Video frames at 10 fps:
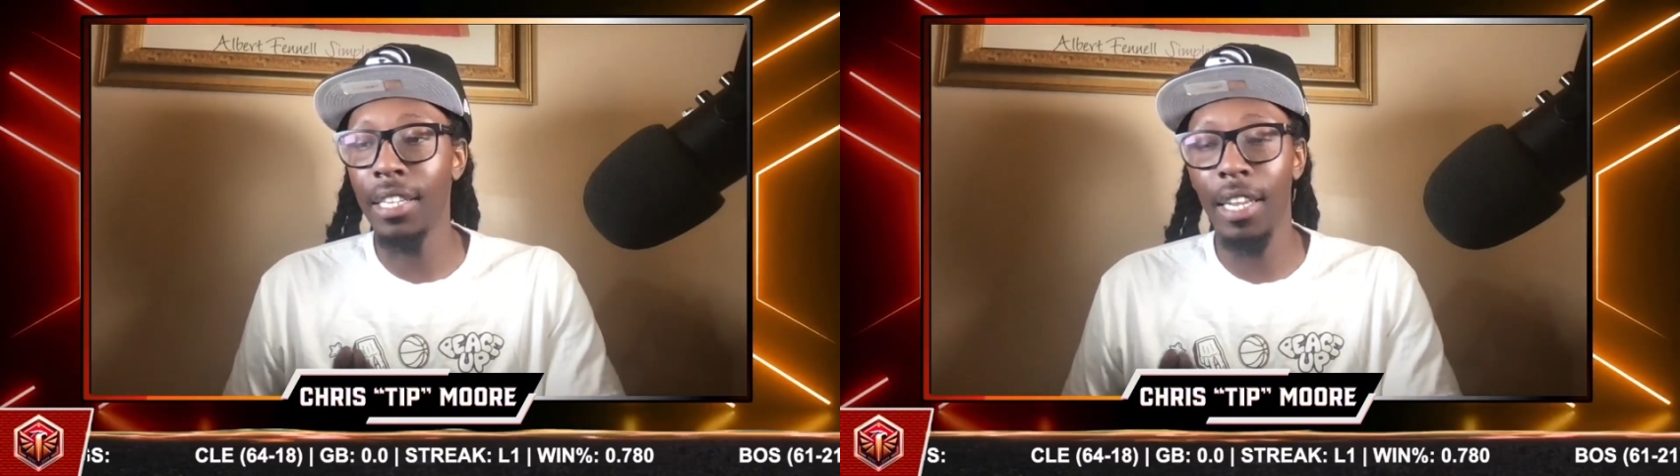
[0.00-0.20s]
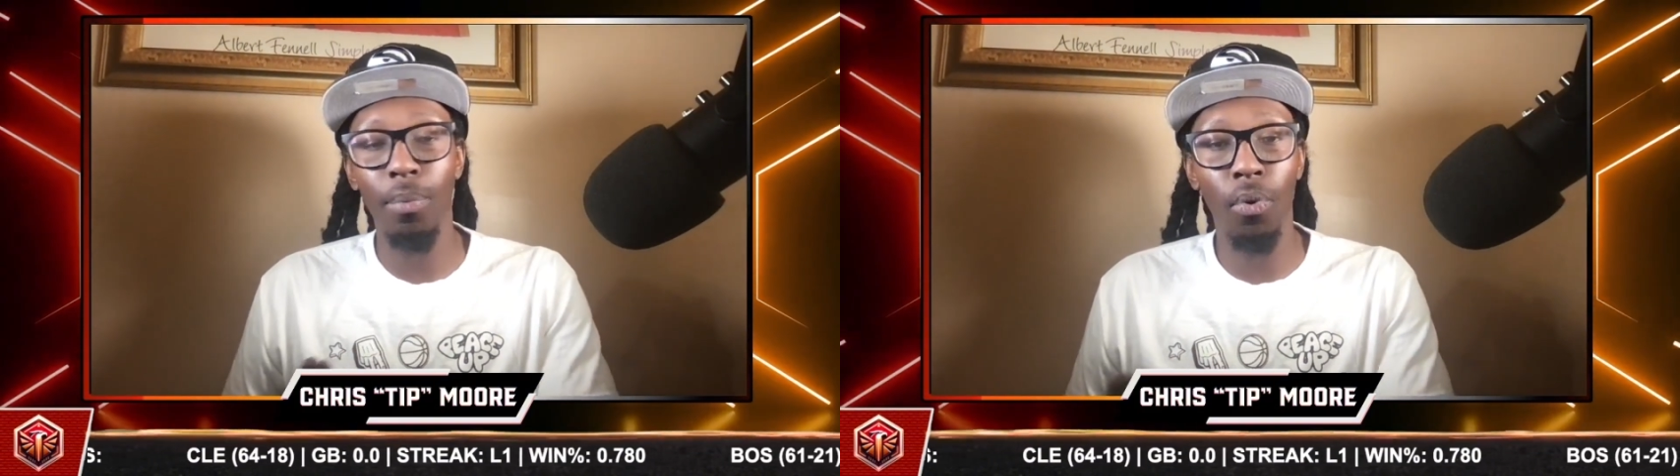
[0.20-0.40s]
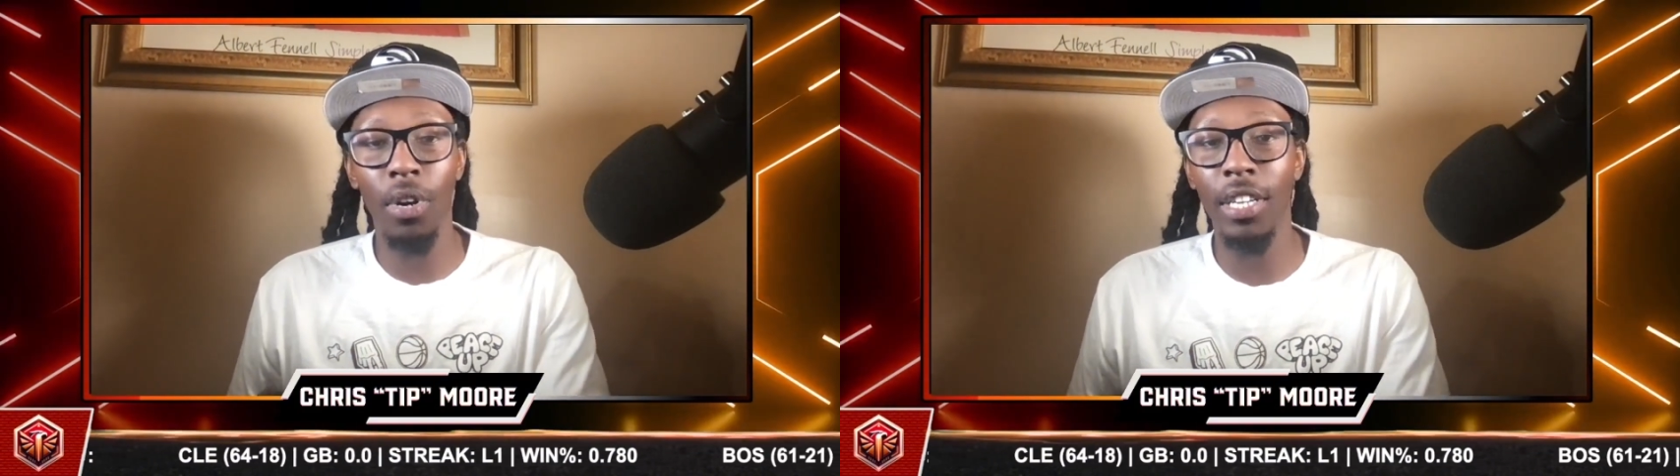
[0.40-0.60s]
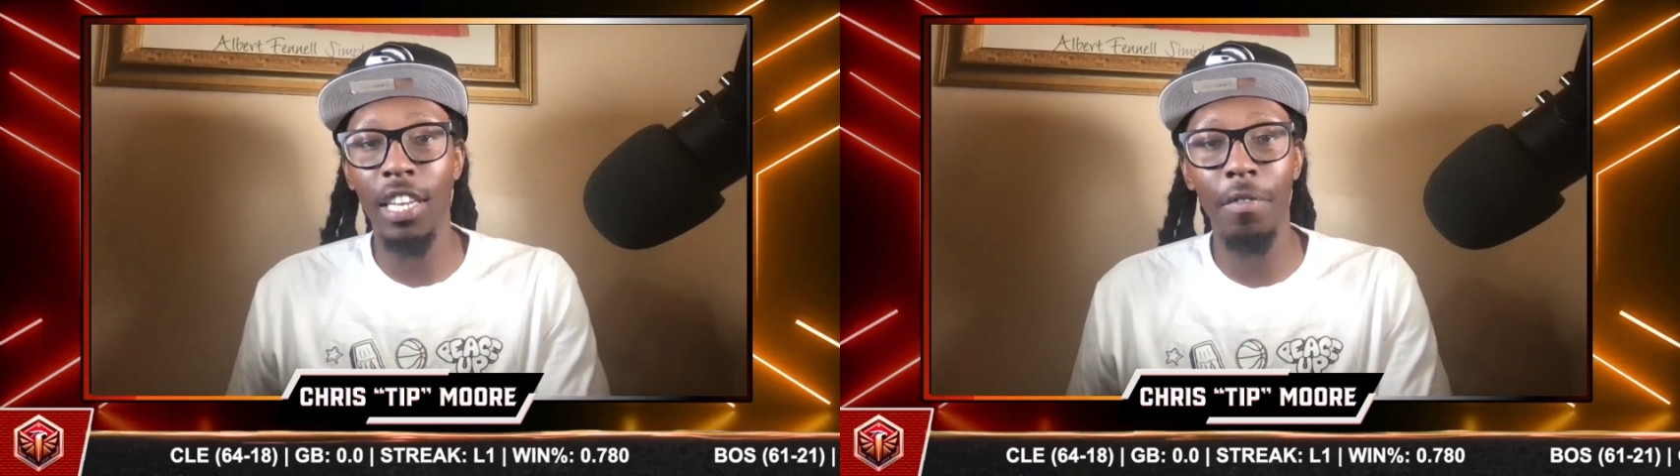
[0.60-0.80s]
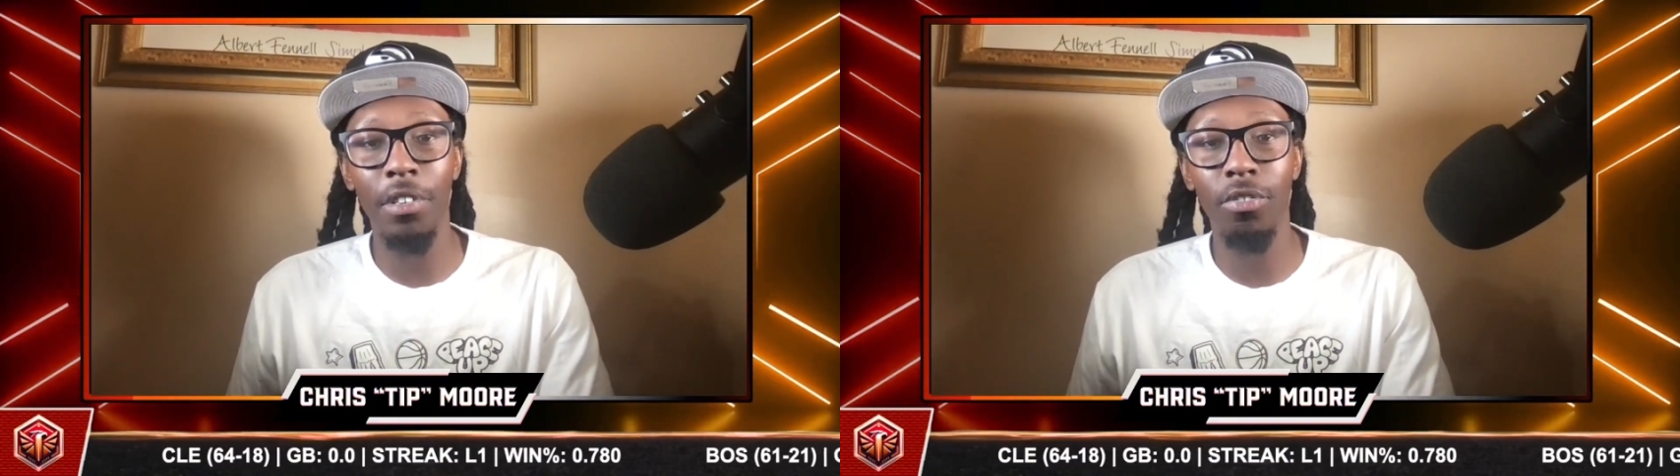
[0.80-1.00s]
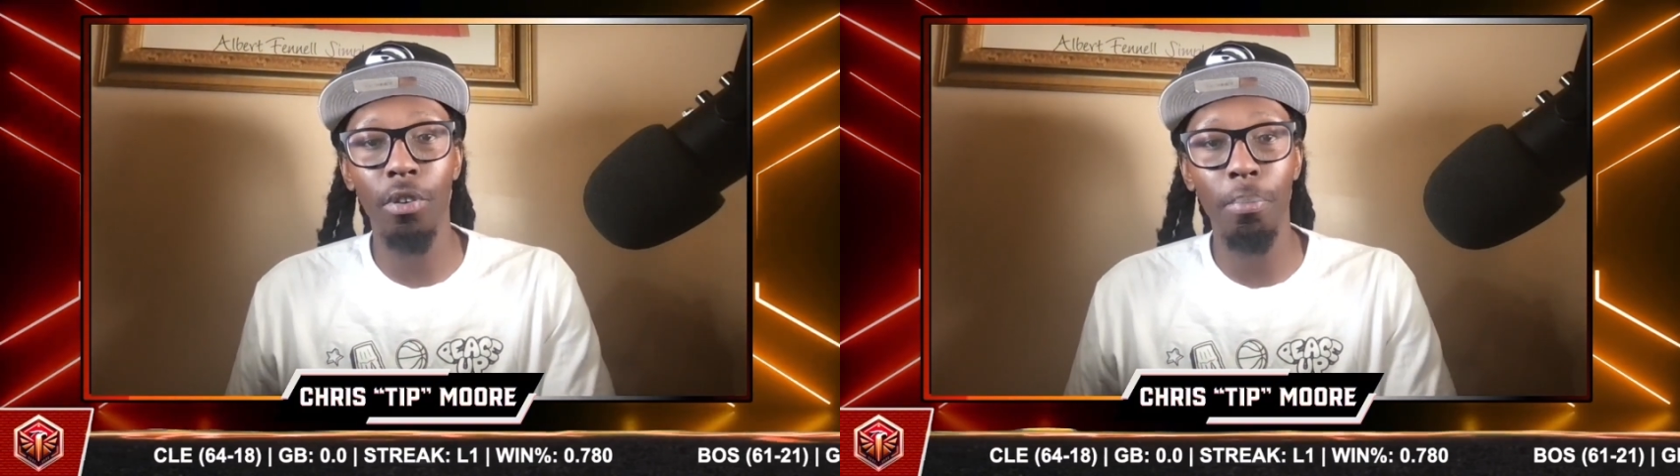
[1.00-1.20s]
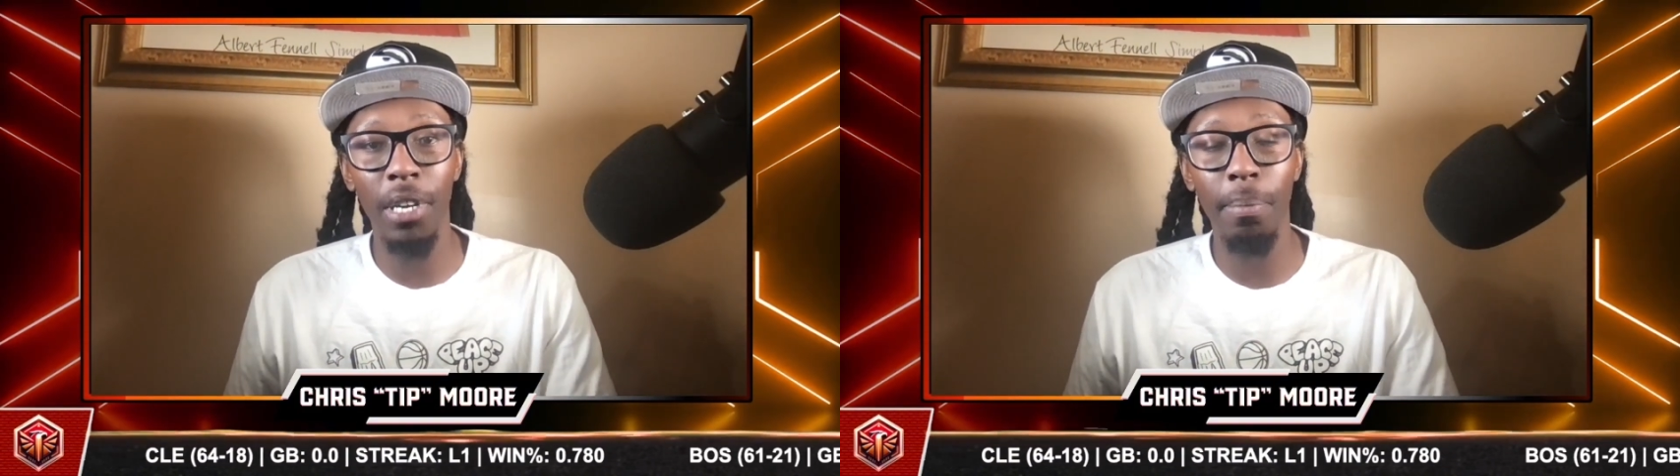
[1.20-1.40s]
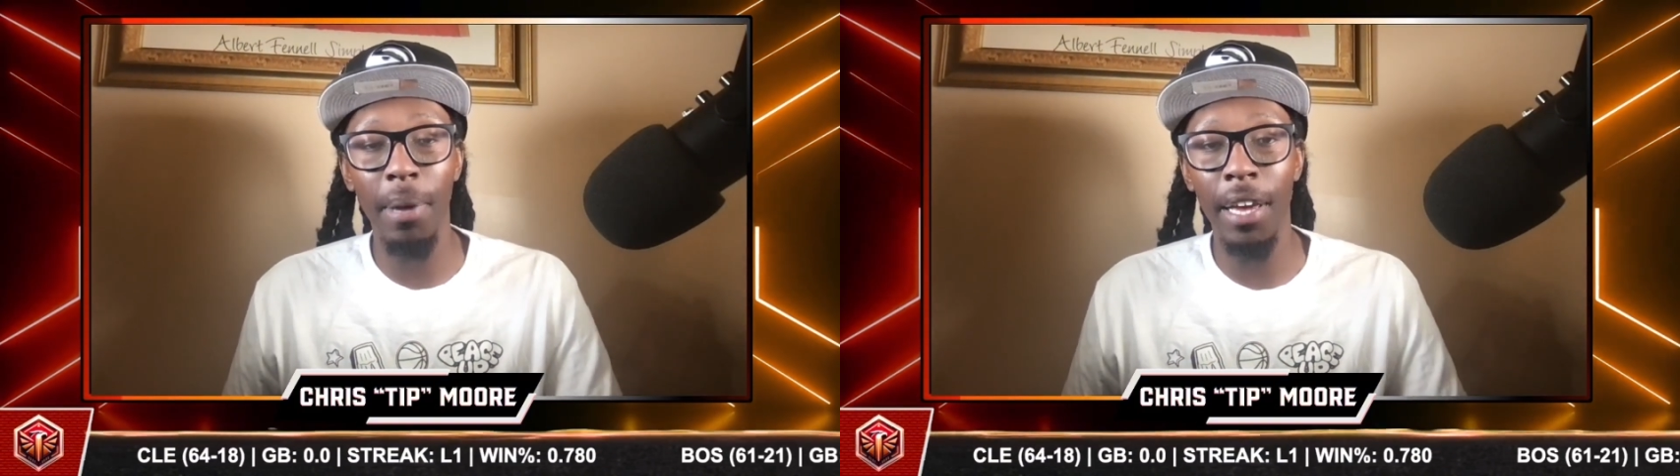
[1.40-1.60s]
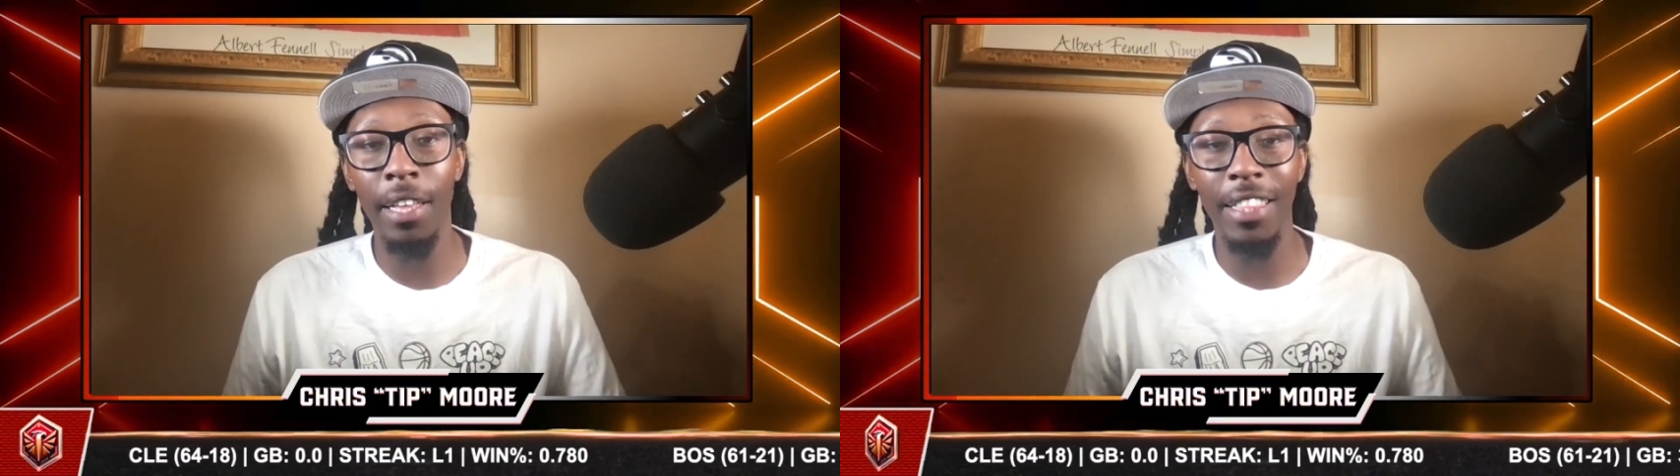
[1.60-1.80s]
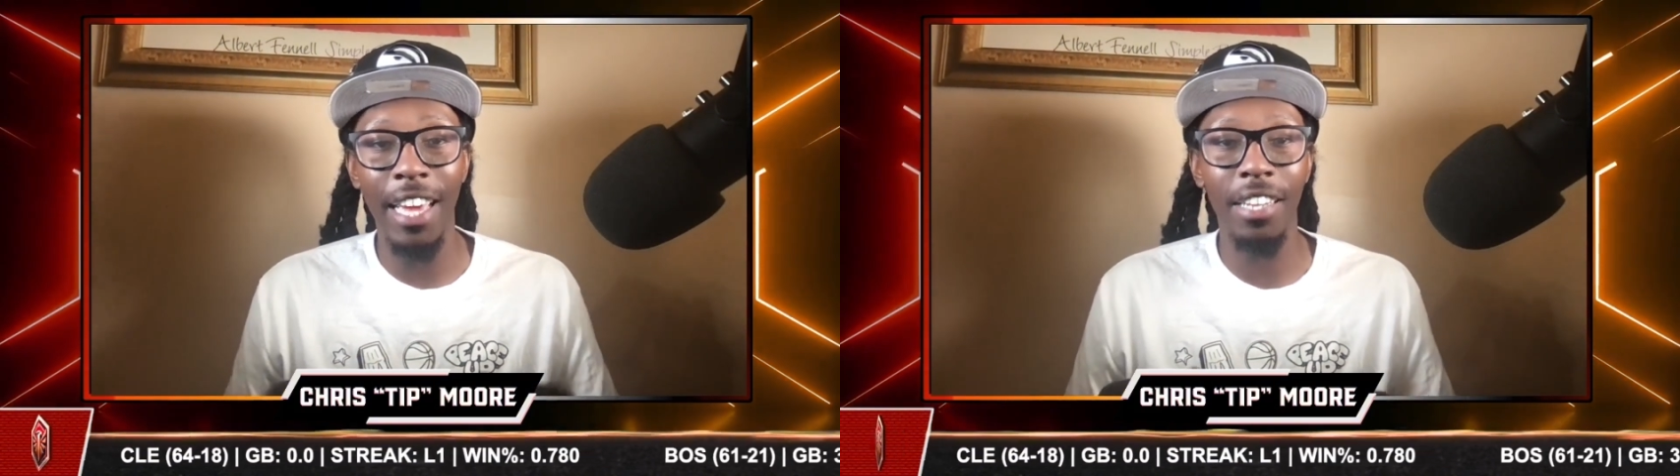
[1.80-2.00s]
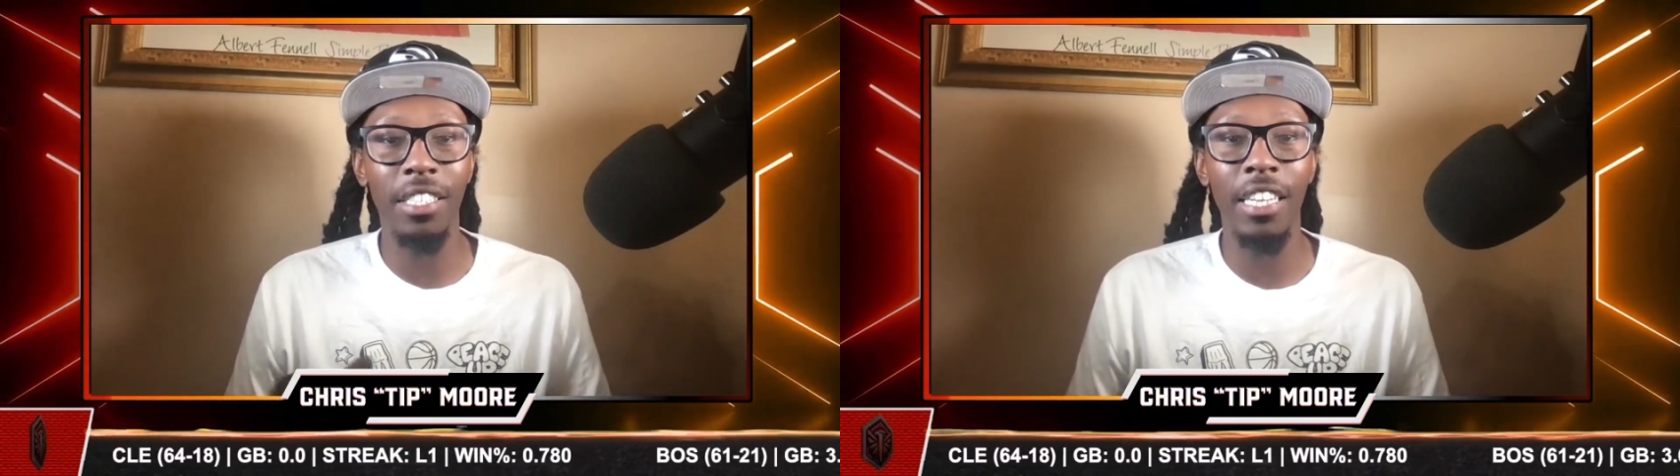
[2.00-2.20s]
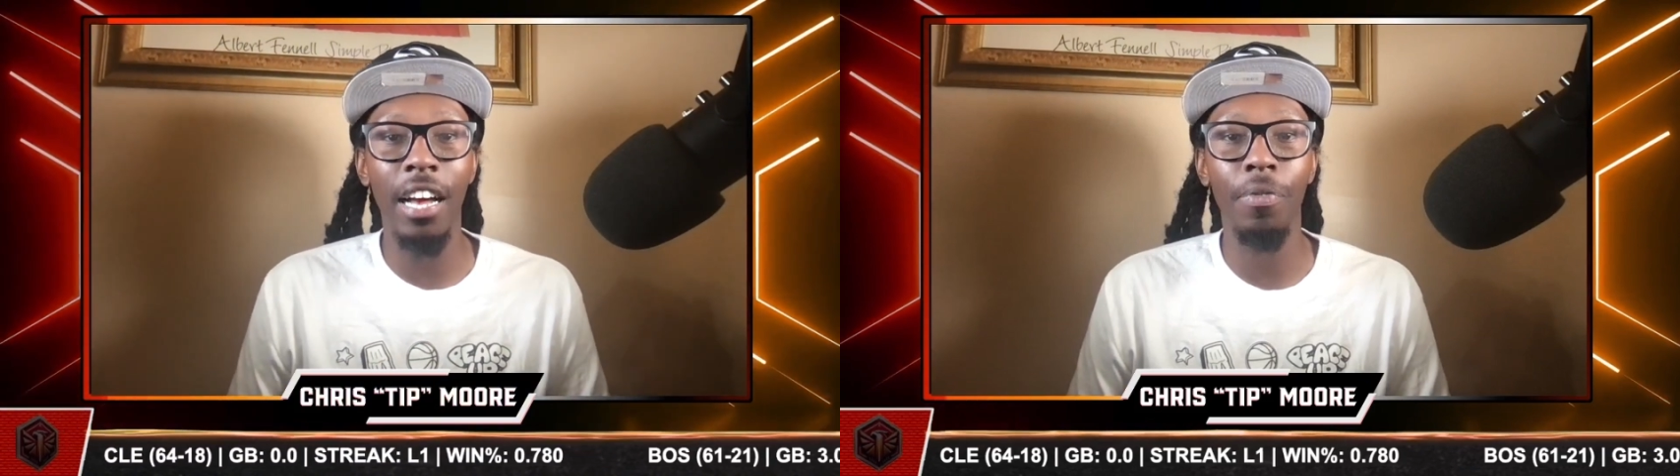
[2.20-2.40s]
they wanted to give it to a big man that is now